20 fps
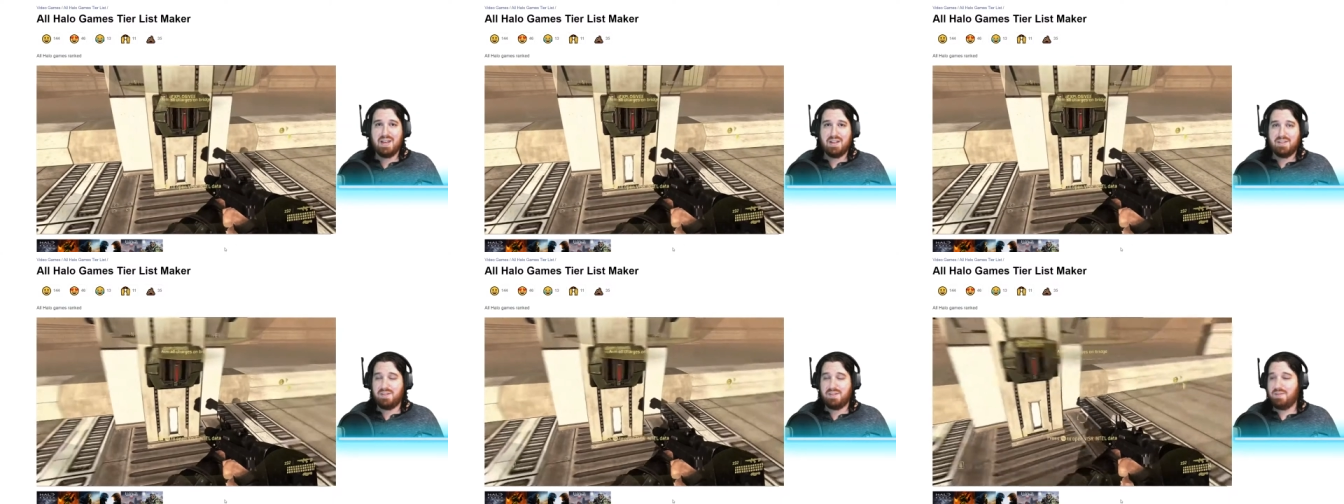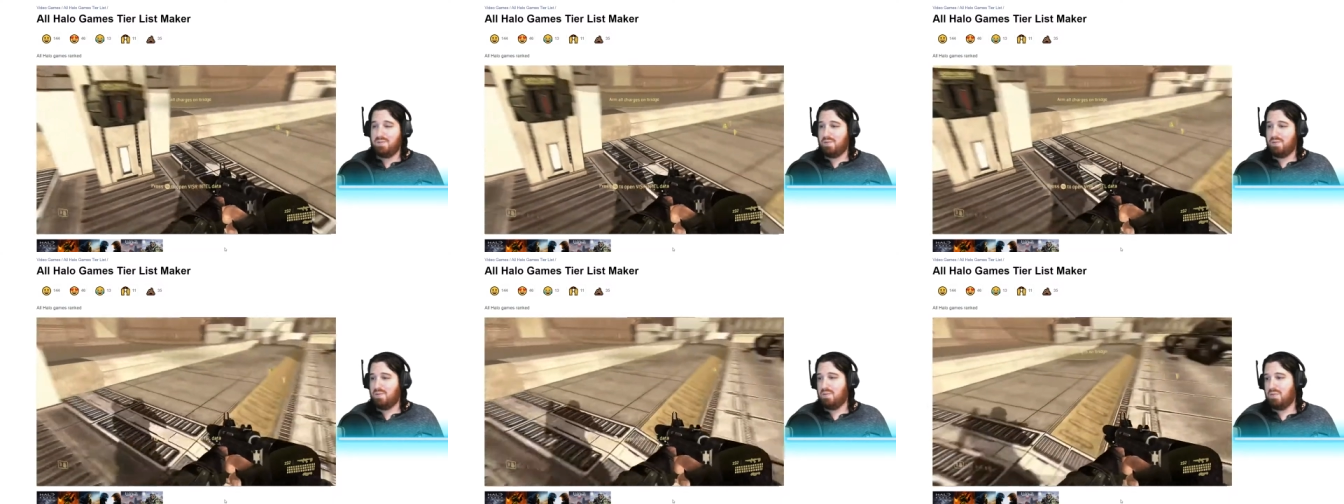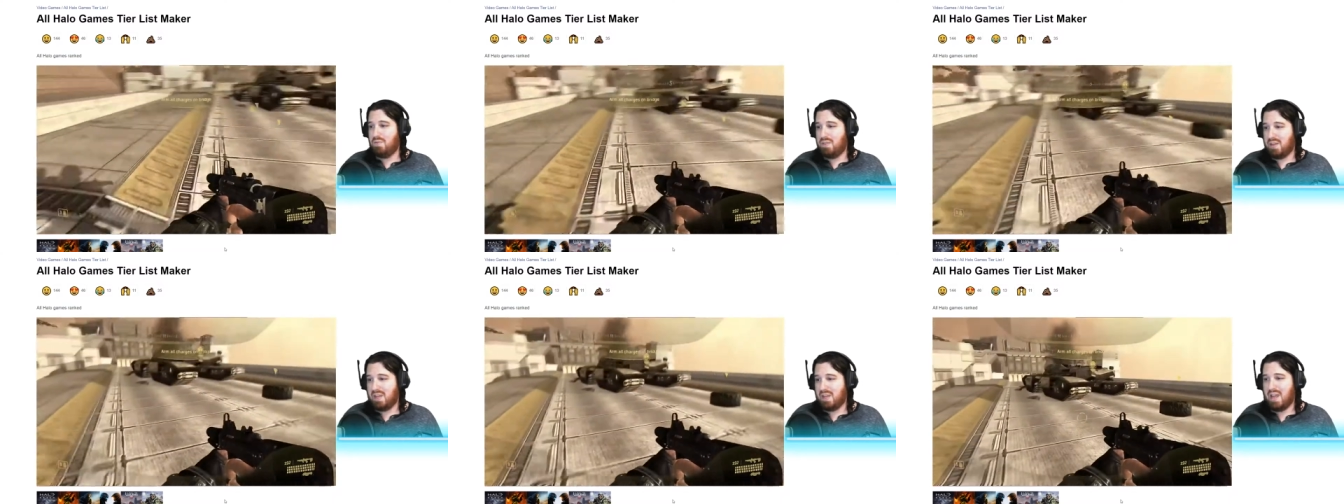to
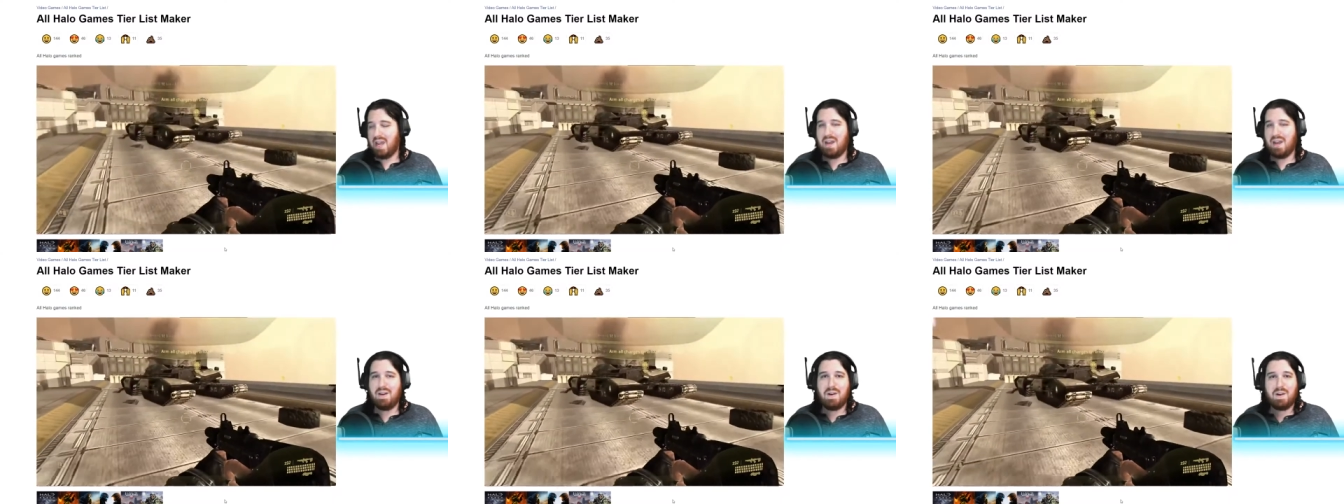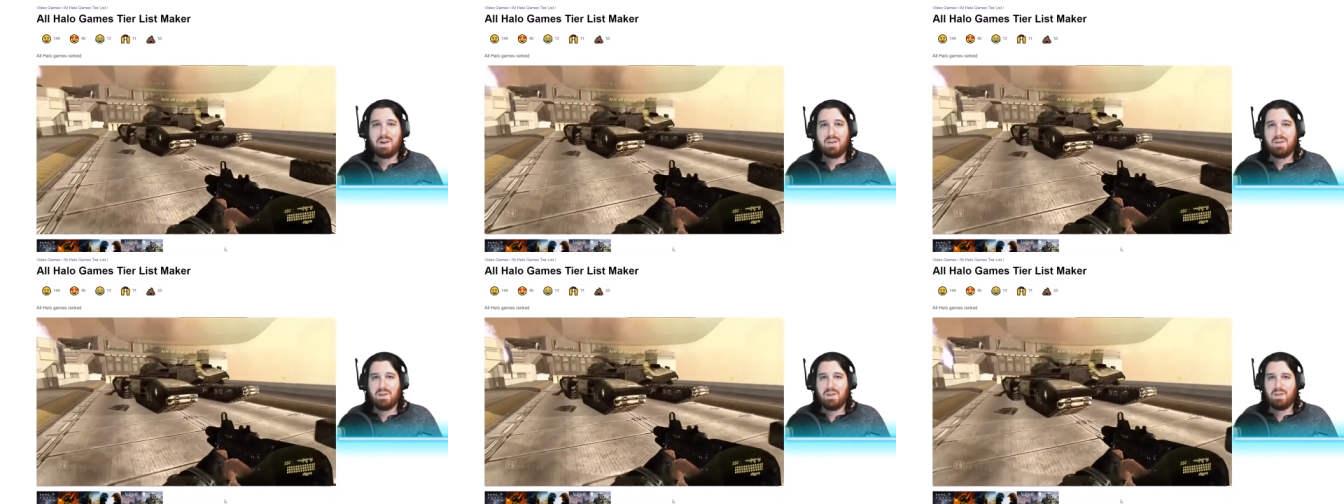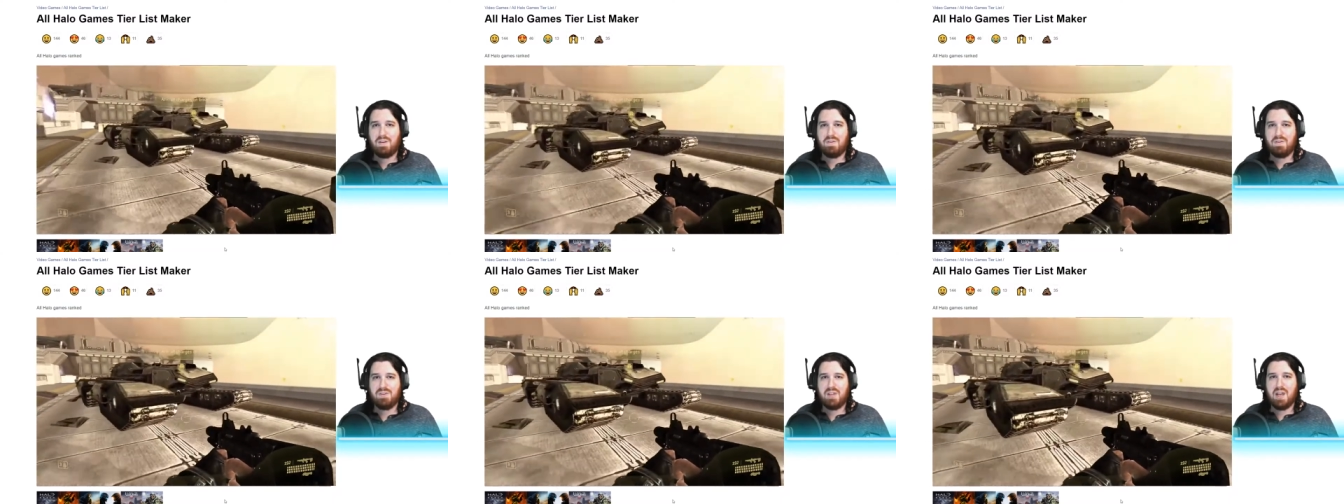the
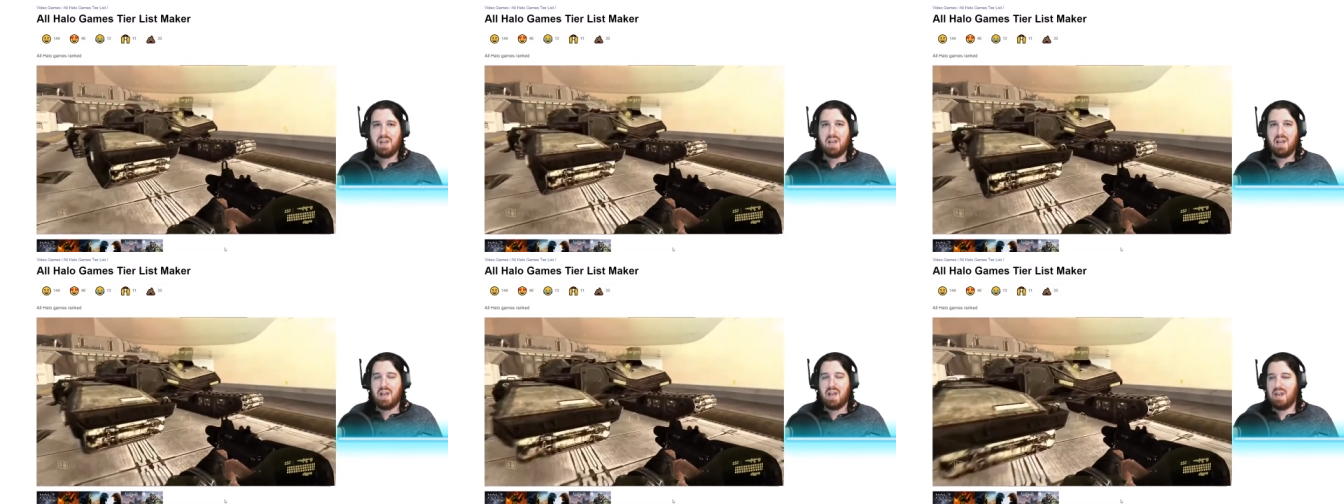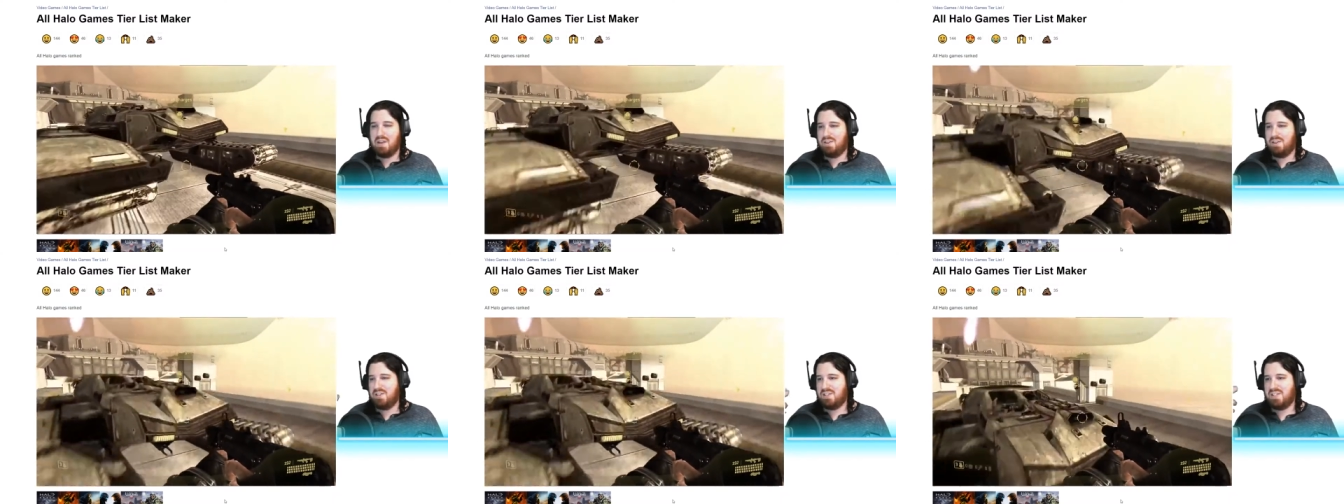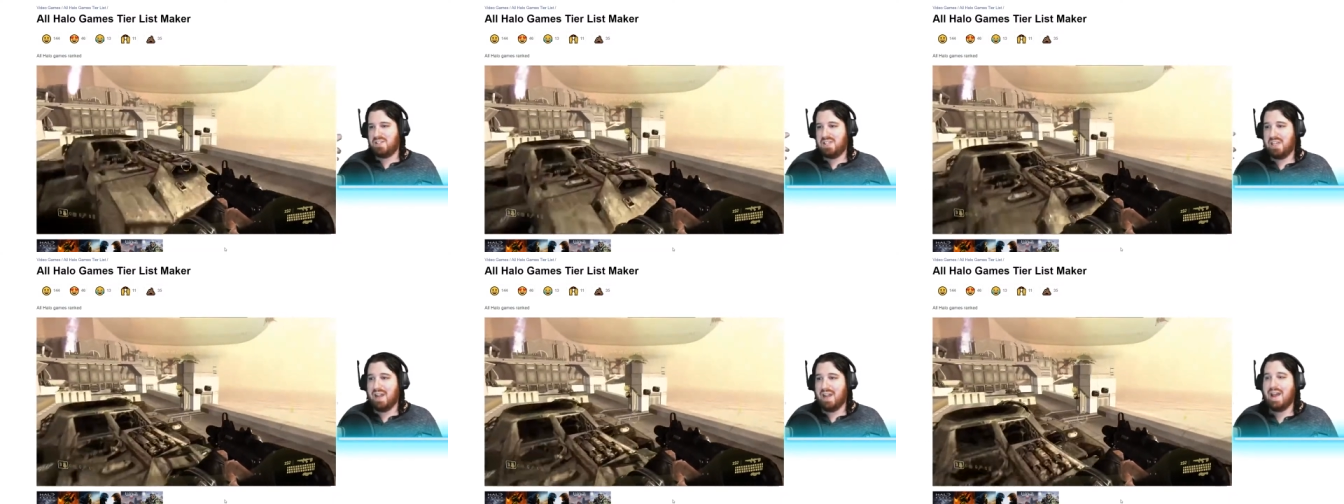characters and
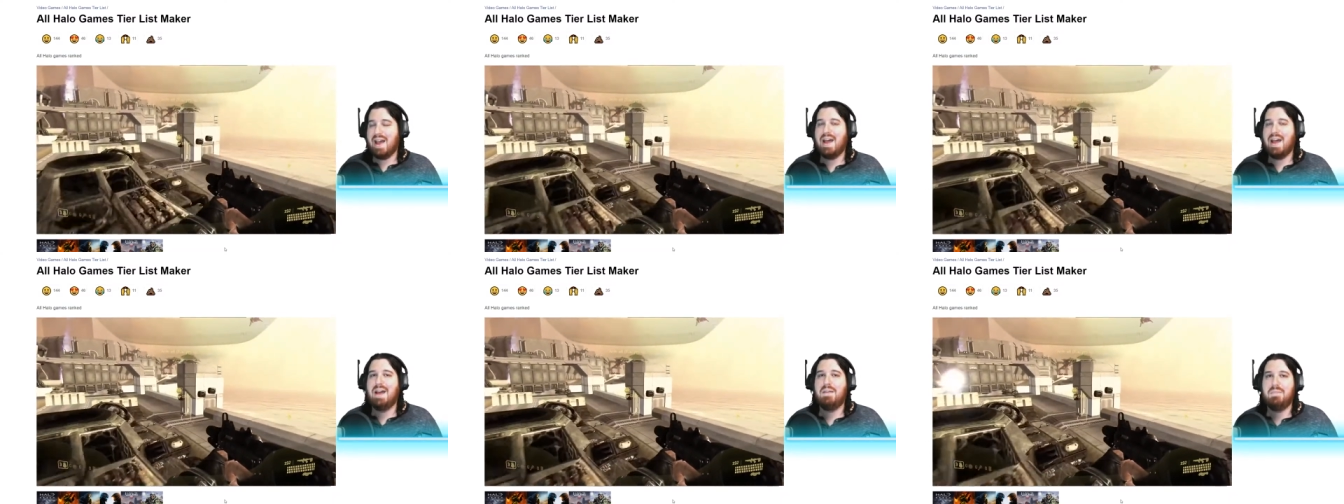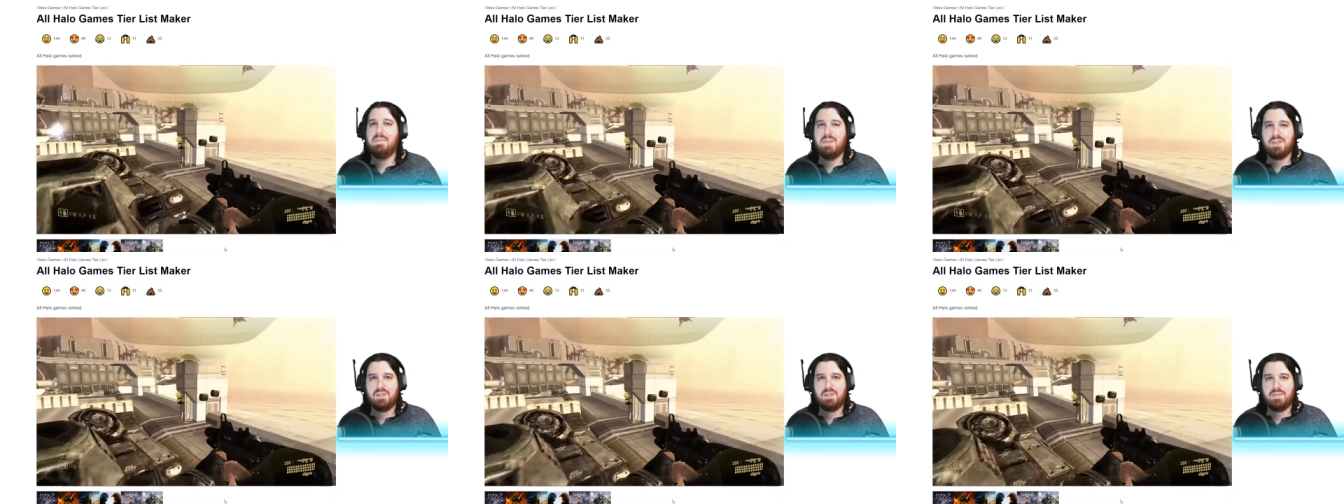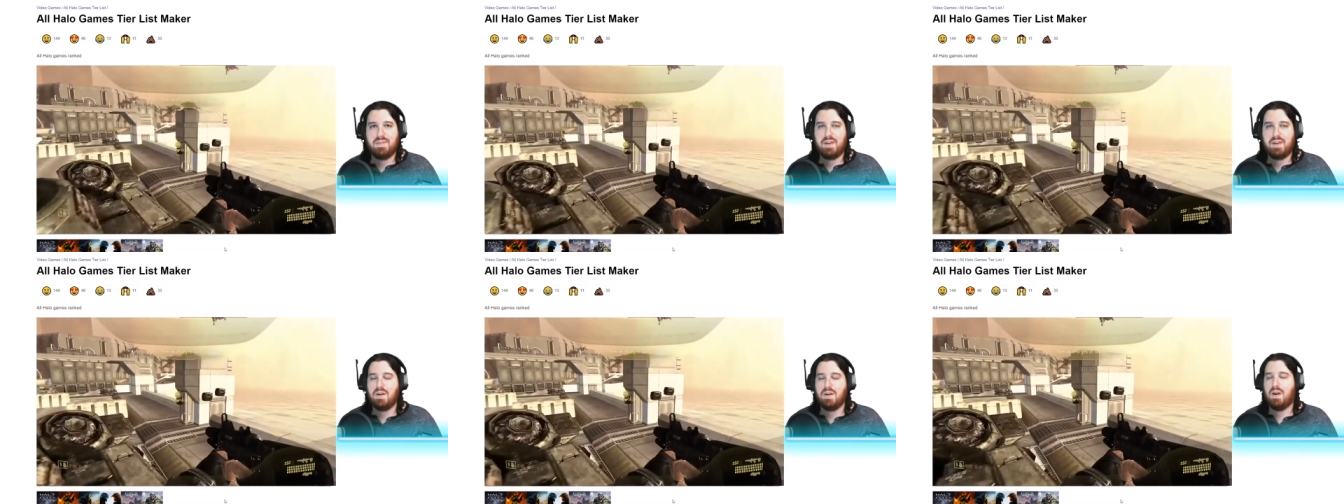just the
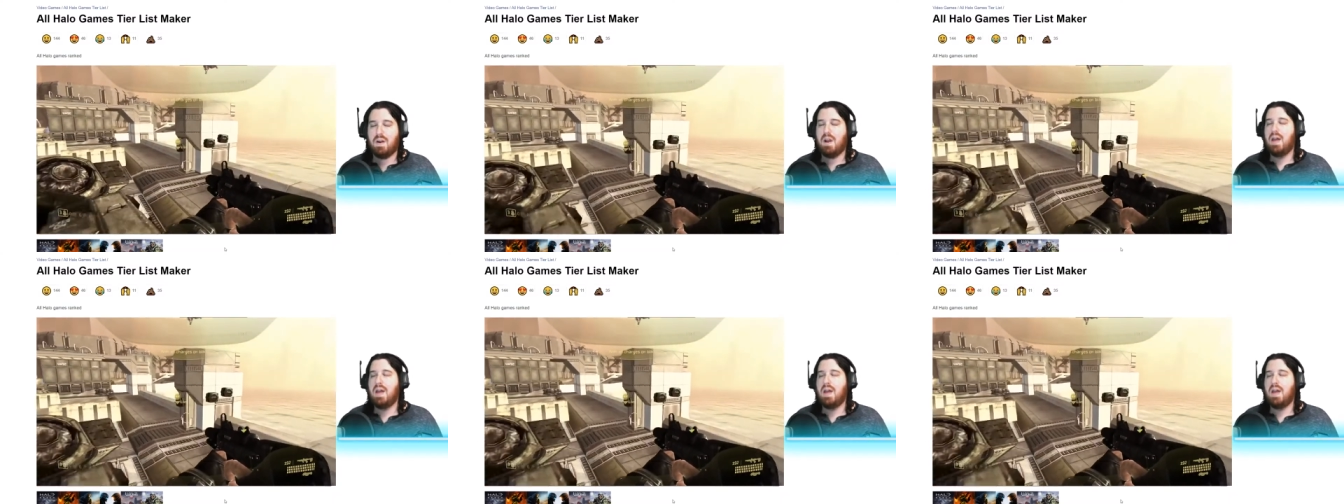atmosphere.